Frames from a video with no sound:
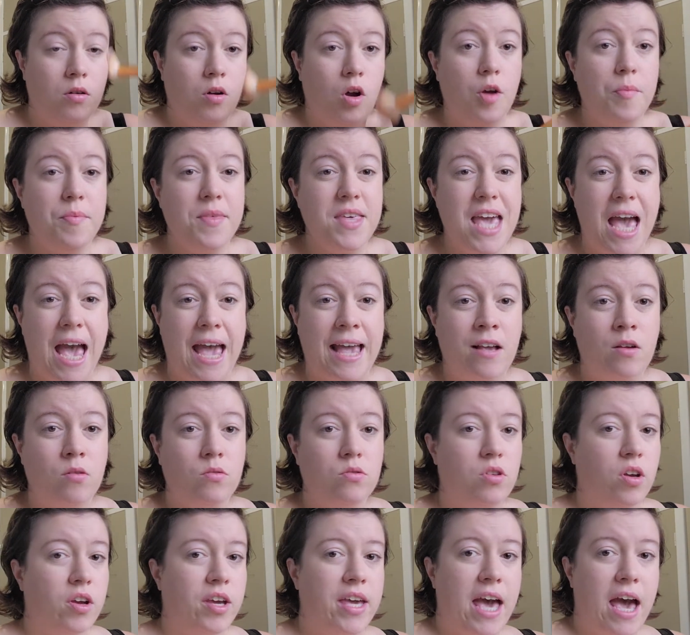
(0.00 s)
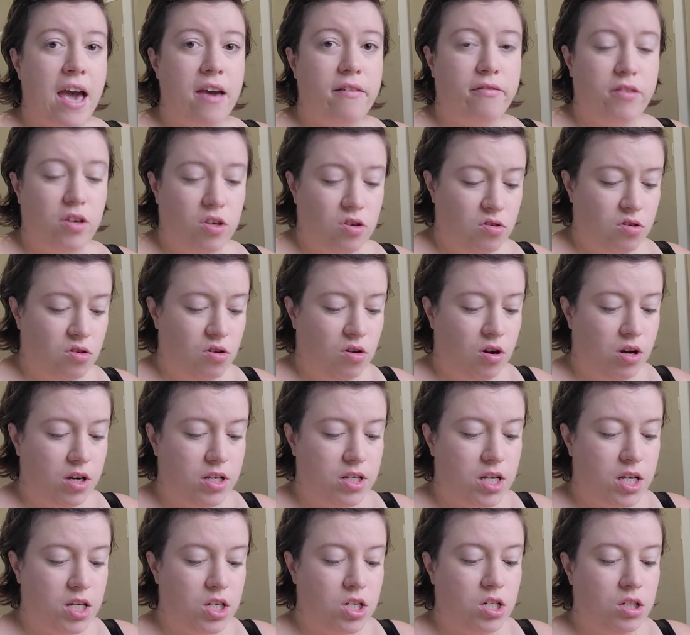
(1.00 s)
I hope the angle's okay for you
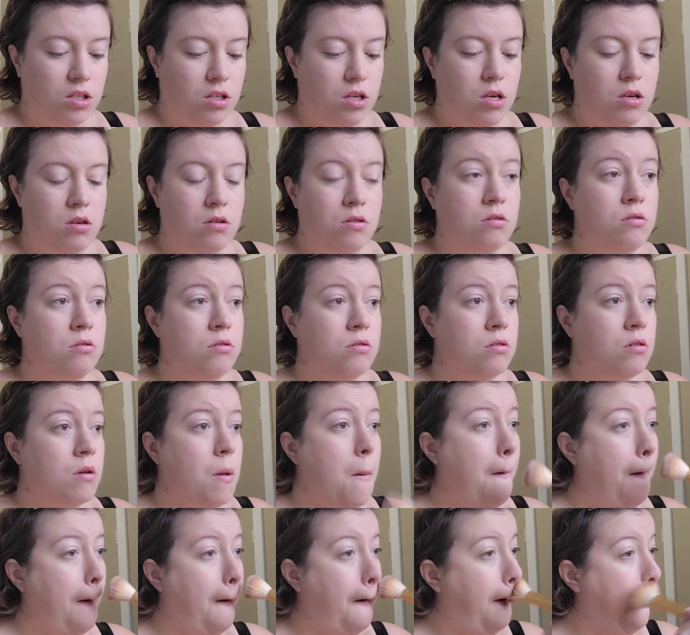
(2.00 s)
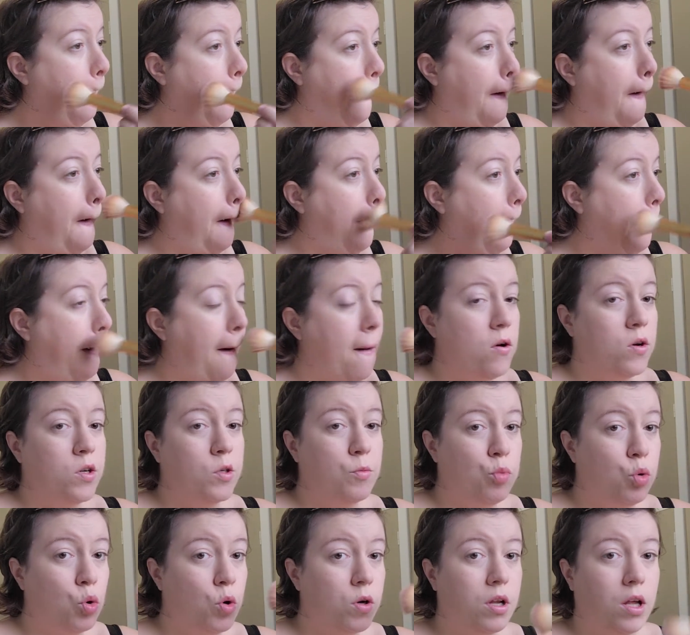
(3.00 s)
guys, actually. I
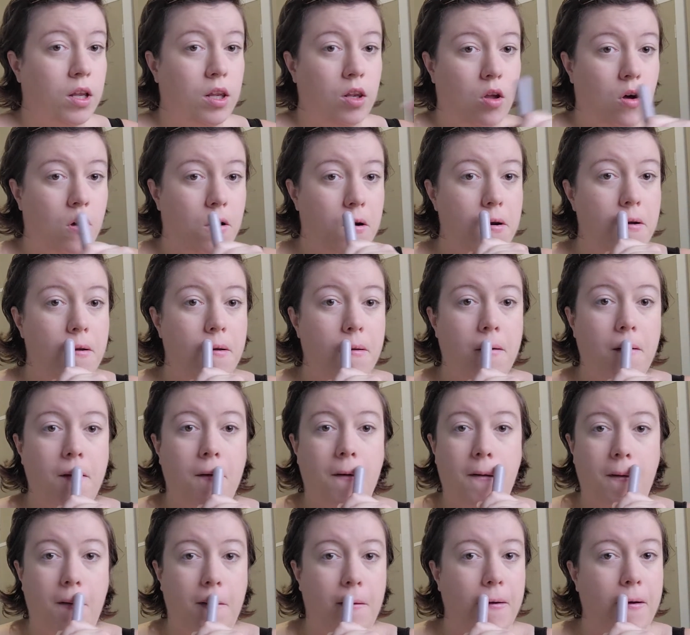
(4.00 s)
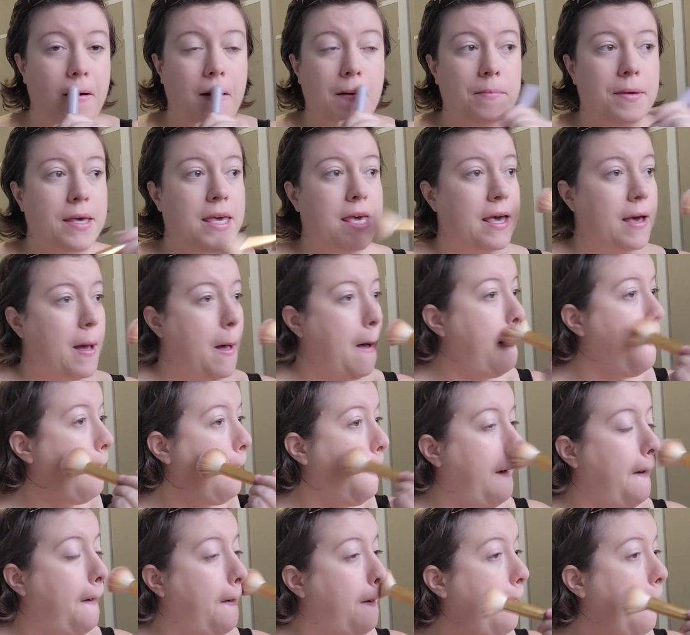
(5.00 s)
always put a lot up here.
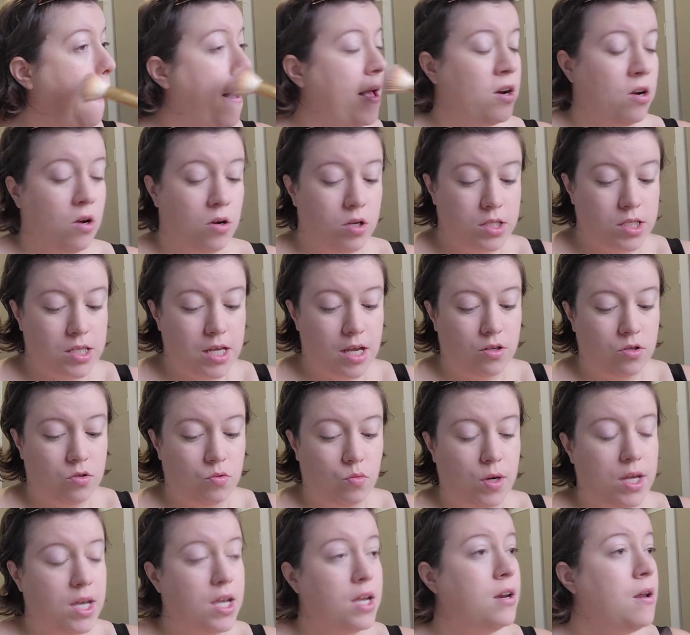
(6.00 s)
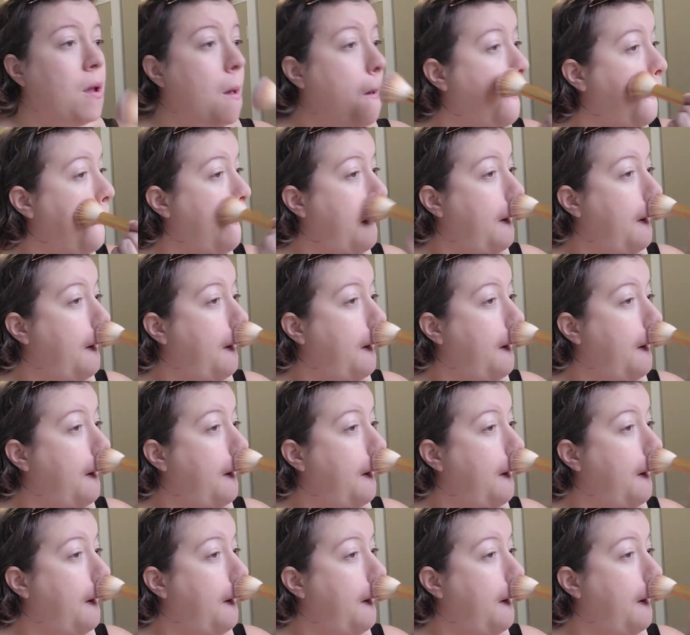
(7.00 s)
I know it sounds weird,